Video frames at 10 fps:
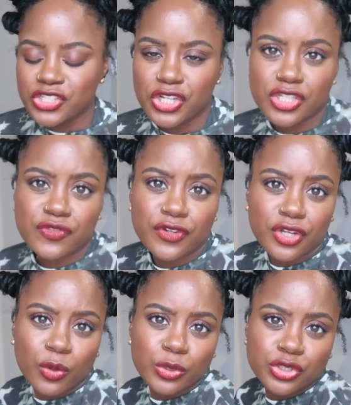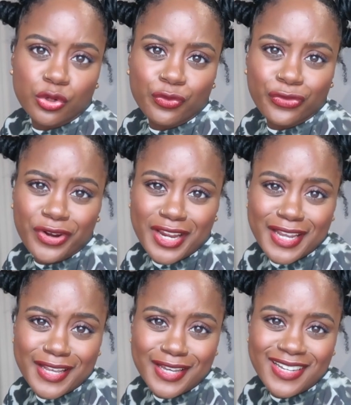Share this video with your
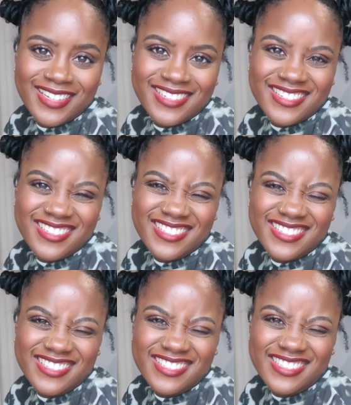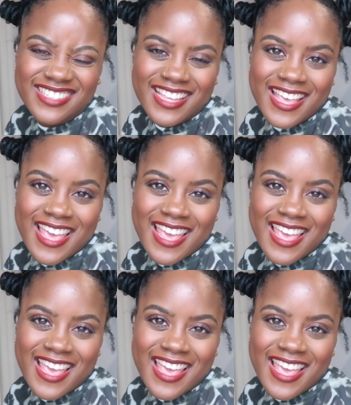friends.